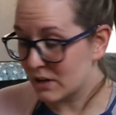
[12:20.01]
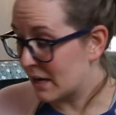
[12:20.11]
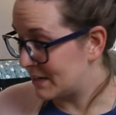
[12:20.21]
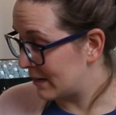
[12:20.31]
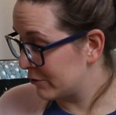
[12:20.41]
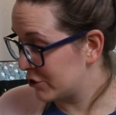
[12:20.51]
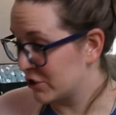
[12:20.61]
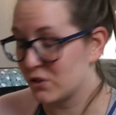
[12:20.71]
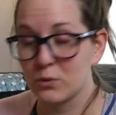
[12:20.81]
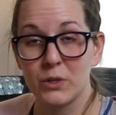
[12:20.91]
So yeah, now it's
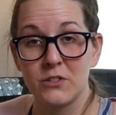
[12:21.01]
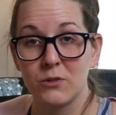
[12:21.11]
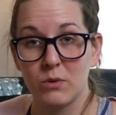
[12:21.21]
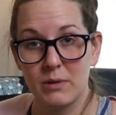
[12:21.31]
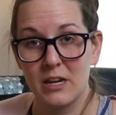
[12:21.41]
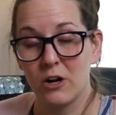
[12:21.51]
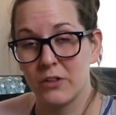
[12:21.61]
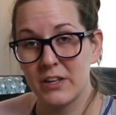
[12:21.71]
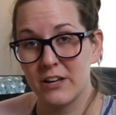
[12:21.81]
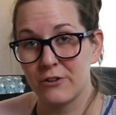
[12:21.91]
just rinse and repeat
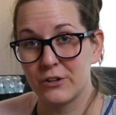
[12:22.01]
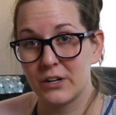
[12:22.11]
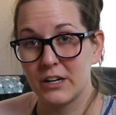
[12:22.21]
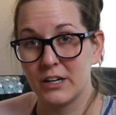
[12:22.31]
on the other